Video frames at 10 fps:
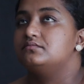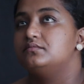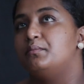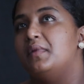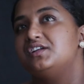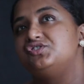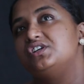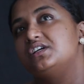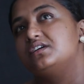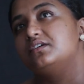
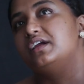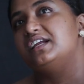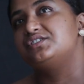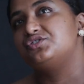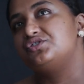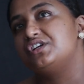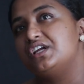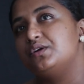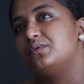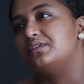merging
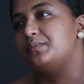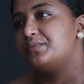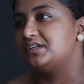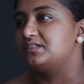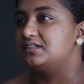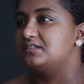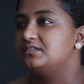history with the present.